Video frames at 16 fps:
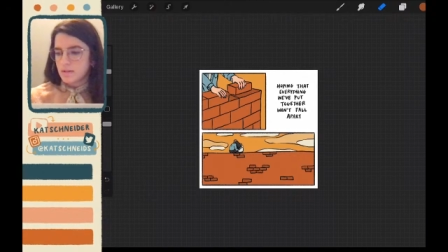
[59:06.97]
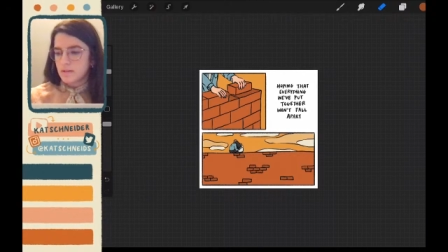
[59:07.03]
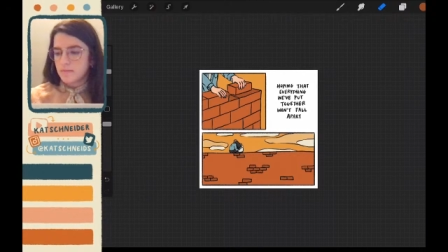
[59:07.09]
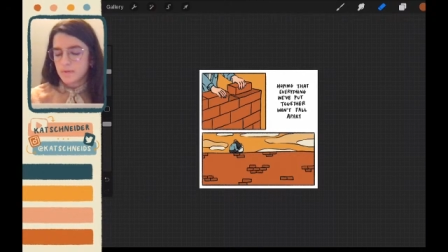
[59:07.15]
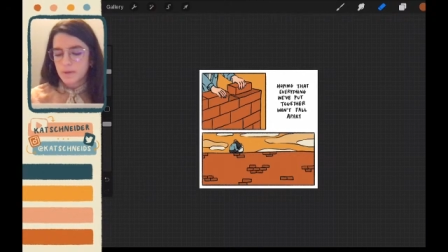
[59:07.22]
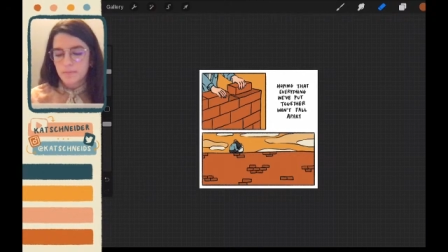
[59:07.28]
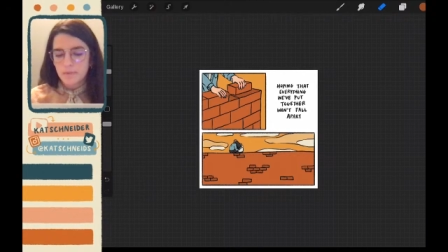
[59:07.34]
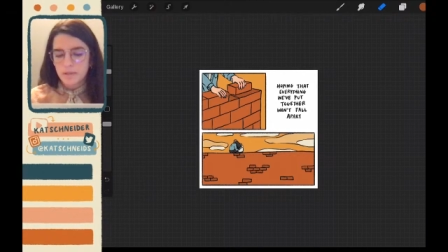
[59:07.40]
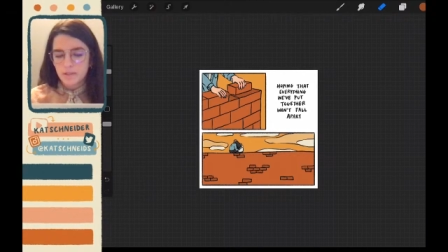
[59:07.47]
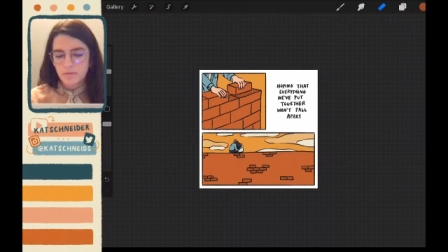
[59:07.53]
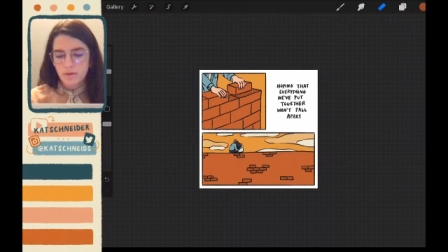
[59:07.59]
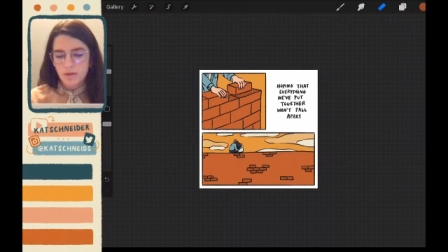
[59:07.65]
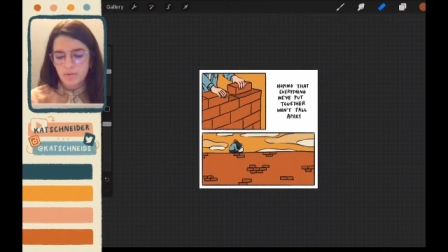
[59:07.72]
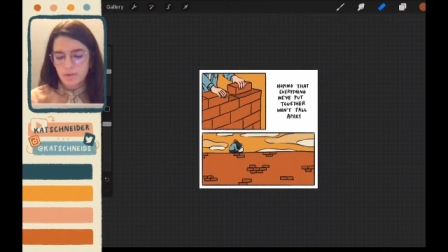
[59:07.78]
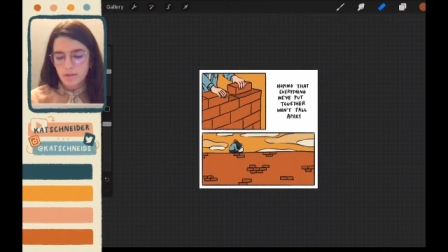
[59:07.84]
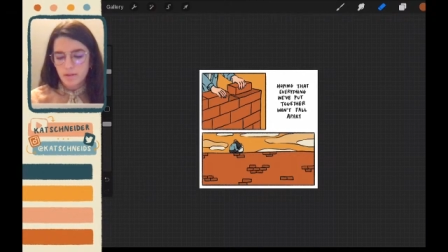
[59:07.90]
if I mess
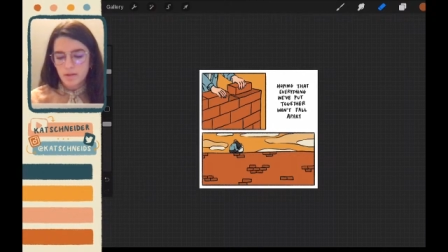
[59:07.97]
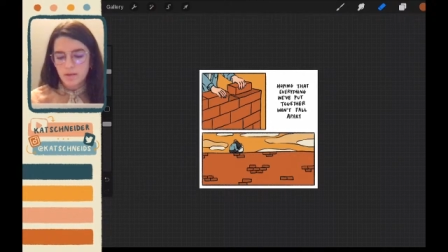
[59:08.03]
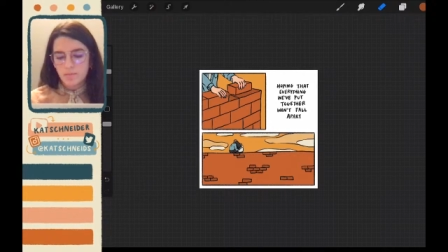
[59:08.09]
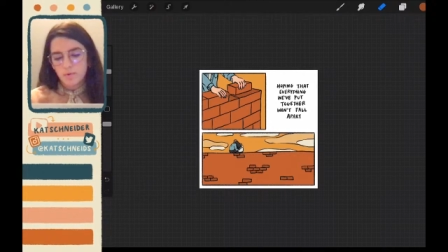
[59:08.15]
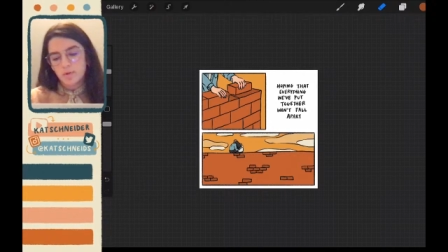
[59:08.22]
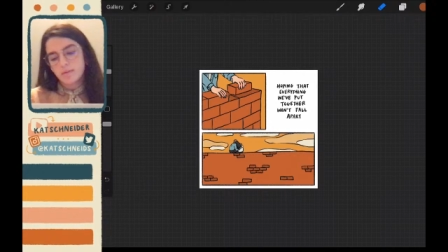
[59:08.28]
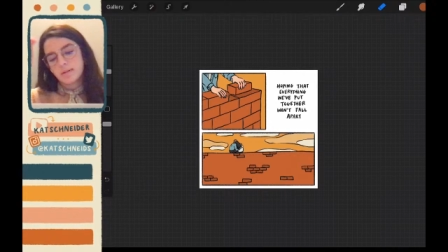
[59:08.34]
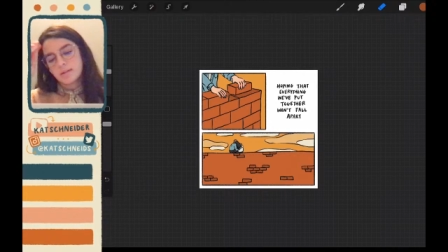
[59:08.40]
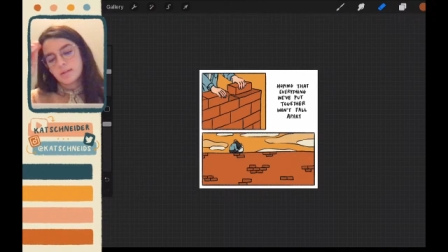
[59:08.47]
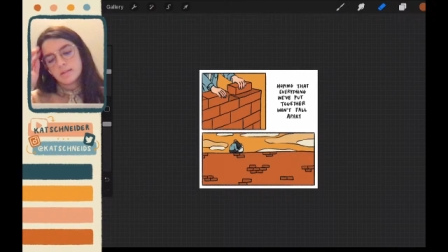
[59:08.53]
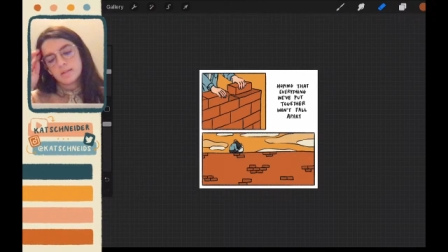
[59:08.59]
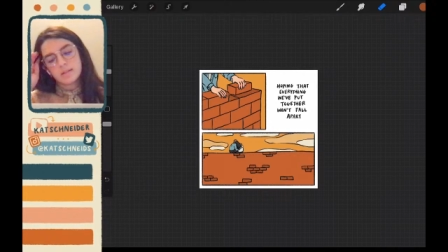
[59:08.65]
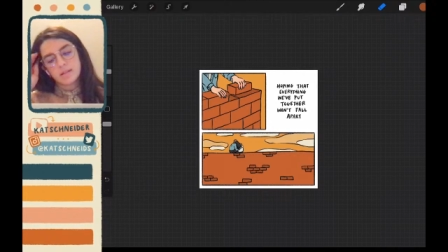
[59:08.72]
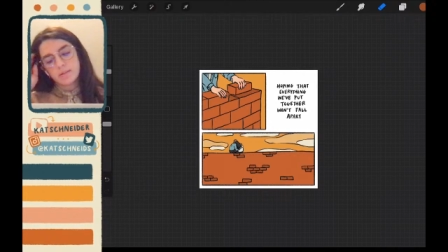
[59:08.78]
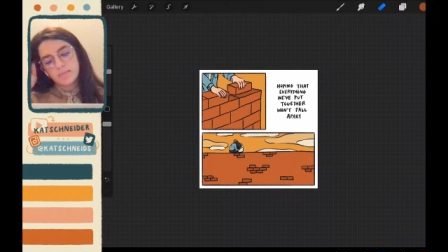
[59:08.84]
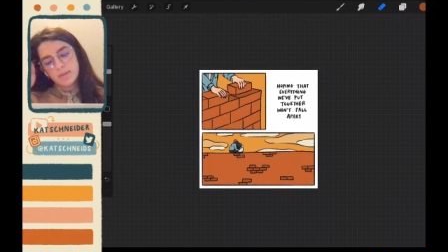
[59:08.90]
around with it anymore, then it's
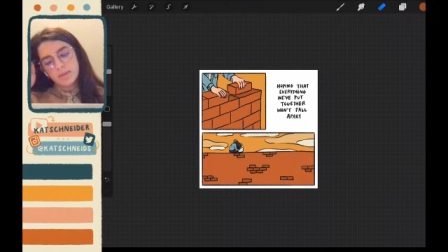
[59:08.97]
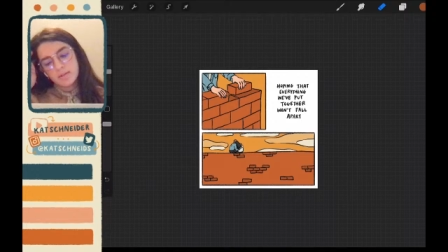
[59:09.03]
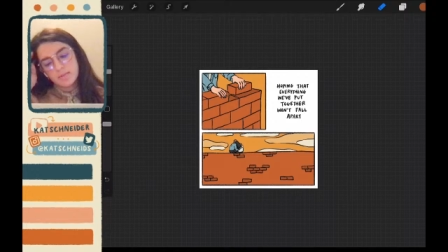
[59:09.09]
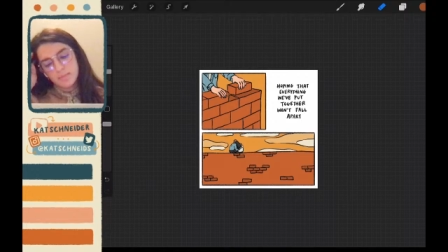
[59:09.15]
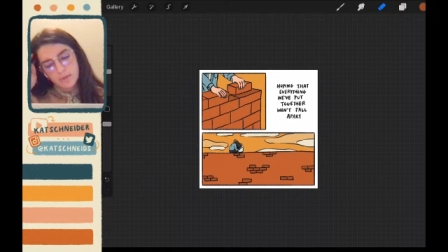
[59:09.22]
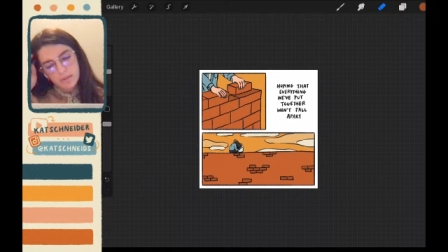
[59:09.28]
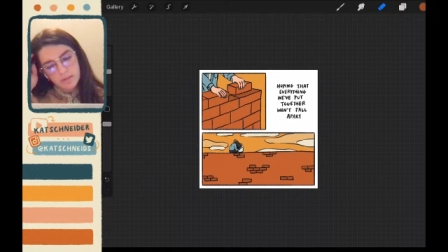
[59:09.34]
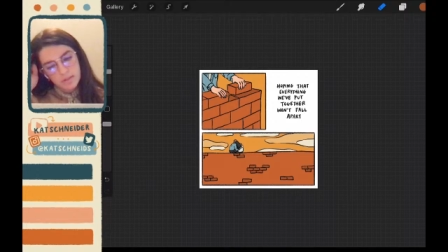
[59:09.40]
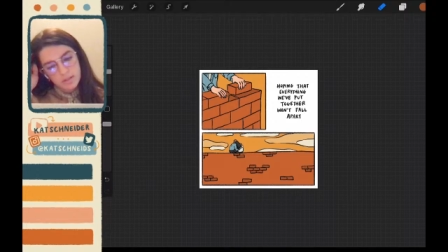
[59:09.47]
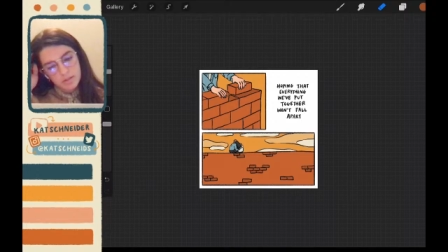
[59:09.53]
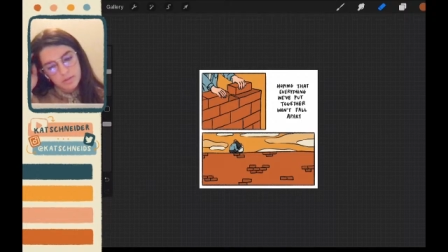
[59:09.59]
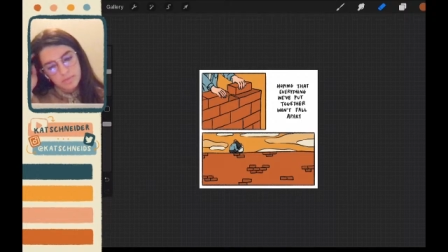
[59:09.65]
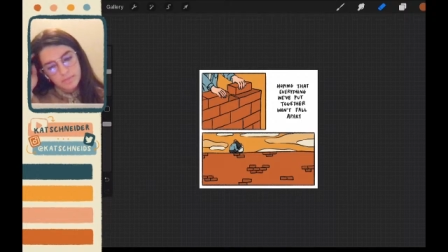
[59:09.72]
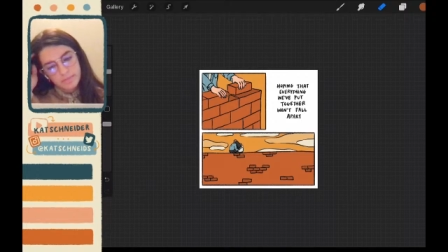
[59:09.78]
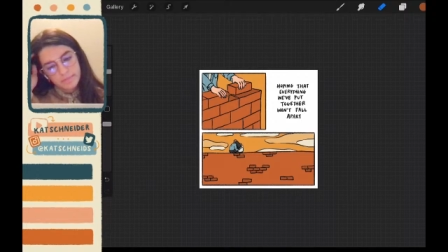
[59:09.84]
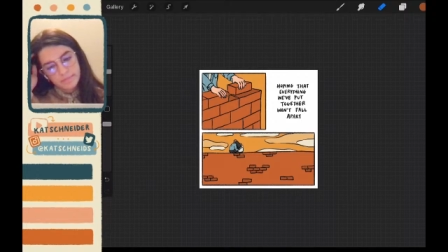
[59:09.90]
just gonna be too much.
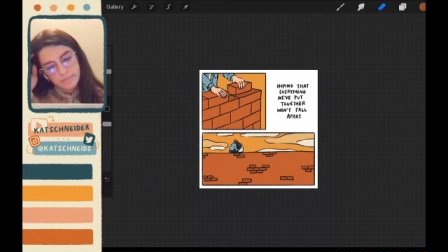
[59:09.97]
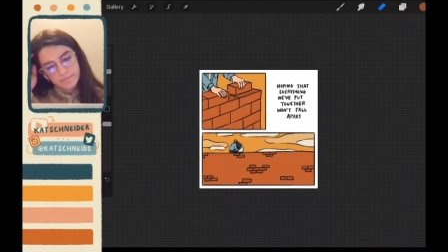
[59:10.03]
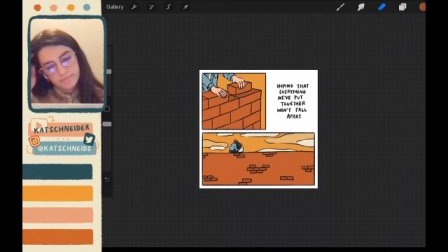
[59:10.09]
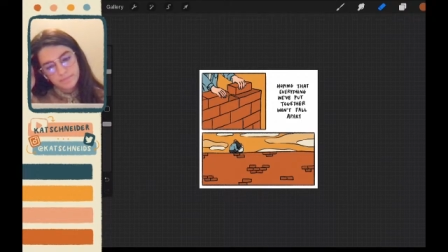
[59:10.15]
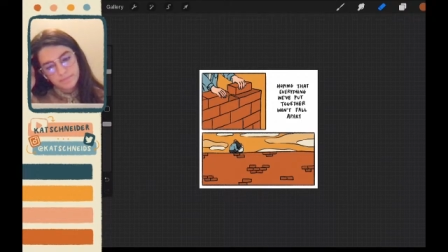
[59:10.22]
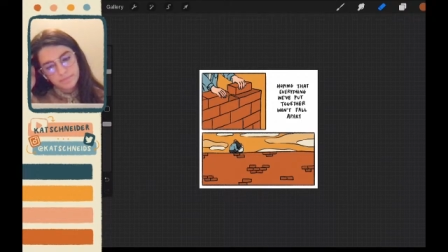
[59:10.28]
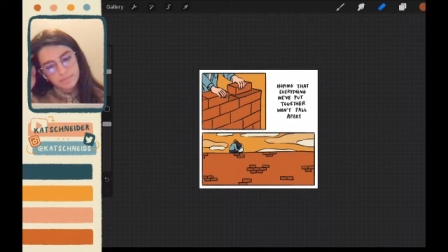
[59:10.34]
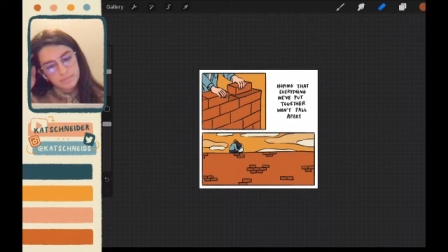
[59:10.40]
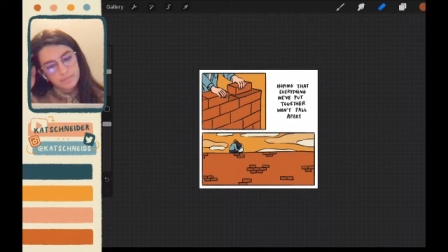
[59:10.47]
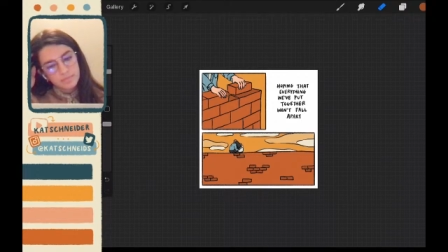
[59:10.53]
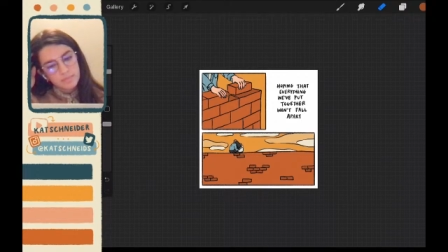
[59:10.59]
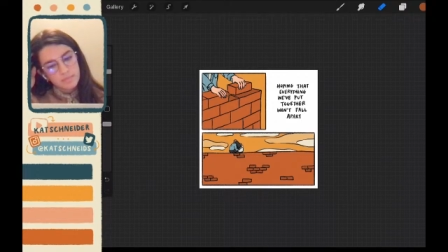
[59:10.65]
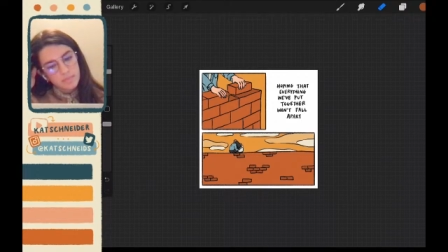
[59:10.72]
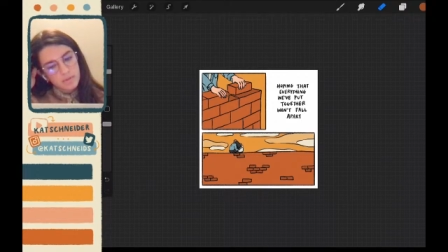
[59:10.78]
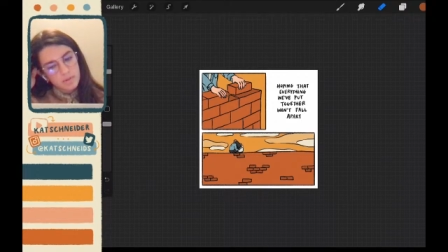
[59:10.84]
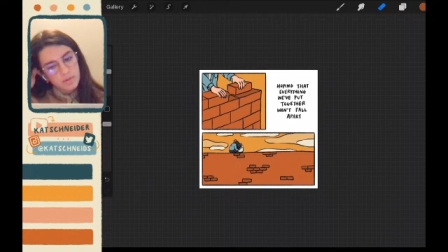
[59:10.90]

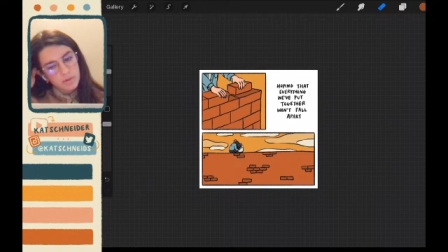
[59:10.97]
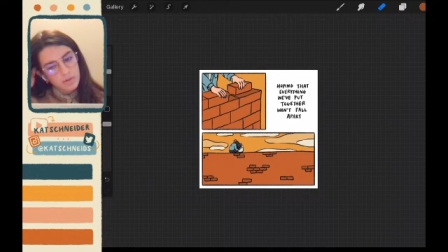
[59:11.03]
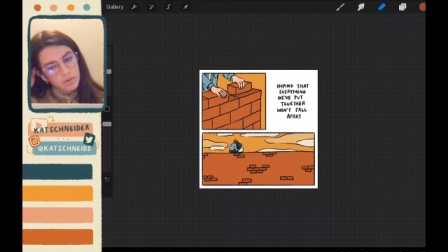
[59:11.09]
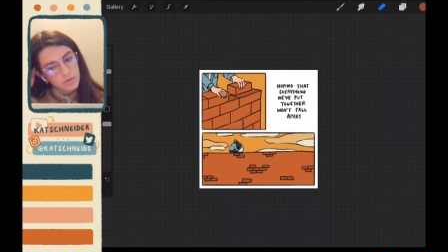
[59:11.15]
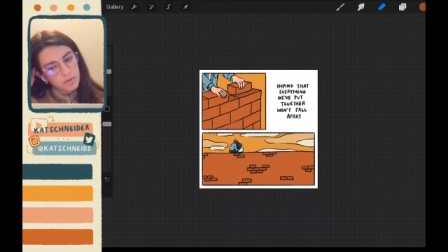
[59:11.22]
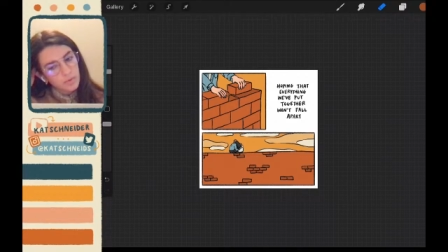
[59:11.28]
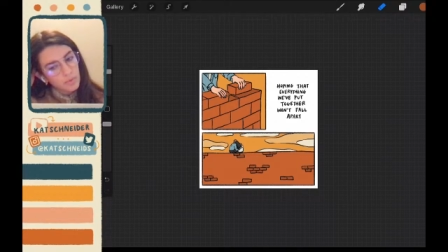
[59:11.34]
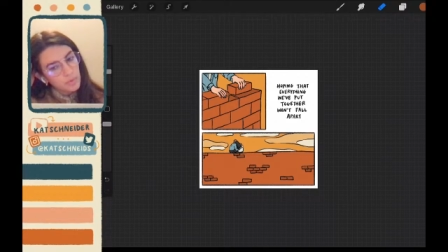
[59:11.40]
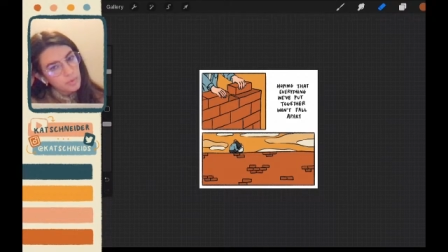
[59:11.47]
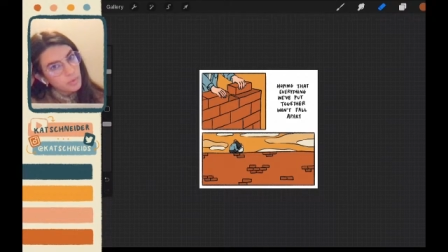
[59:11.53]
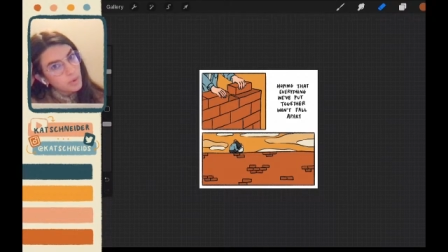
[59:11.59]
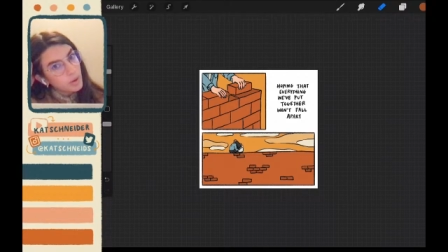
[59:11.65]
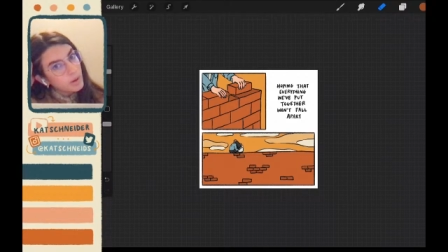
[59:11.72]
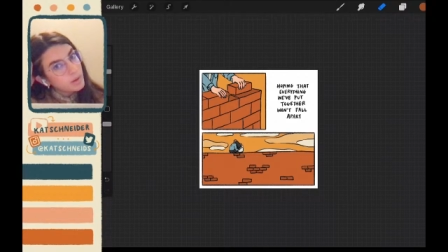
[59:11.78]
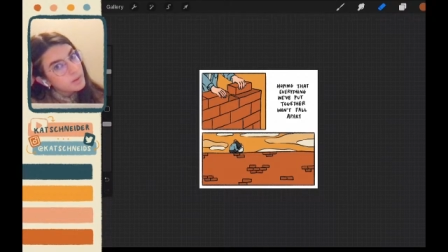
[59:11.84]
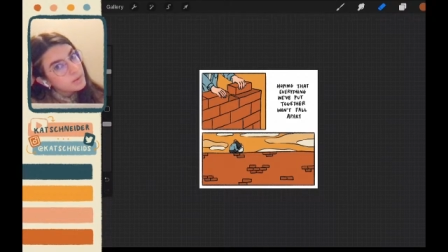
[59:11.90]

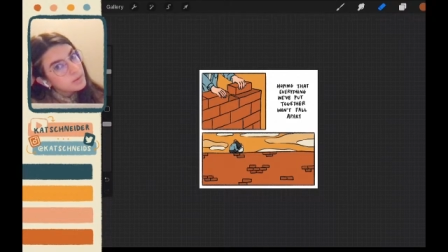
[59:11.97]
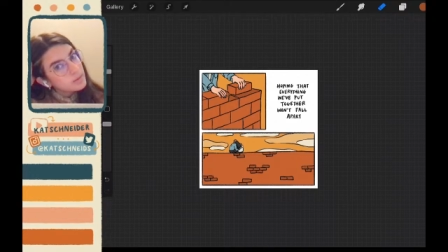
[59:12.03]
So